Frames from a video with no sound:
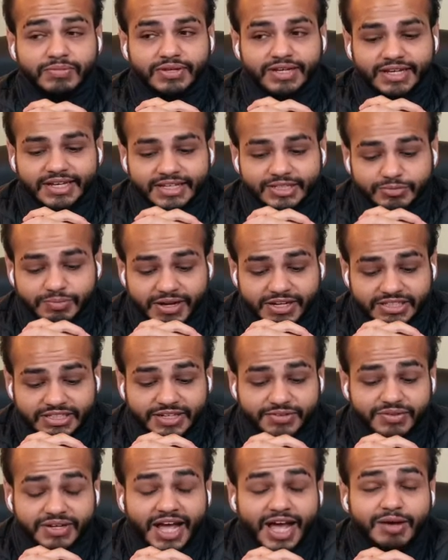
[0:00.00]
especially if
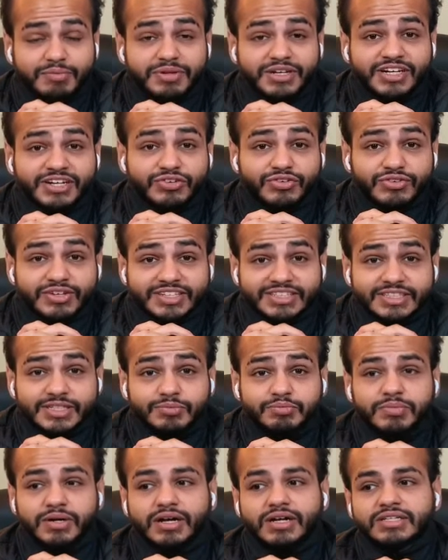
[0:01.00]
it happened in a recent
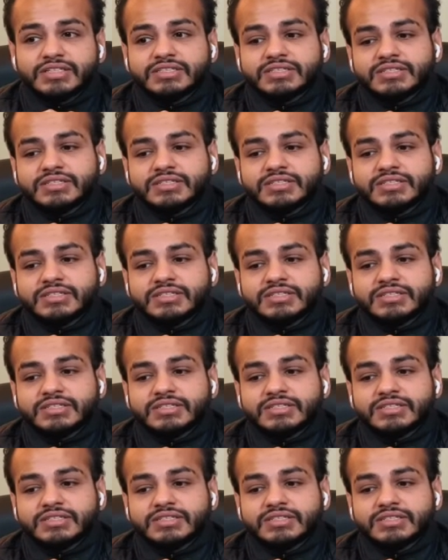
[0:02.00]
past.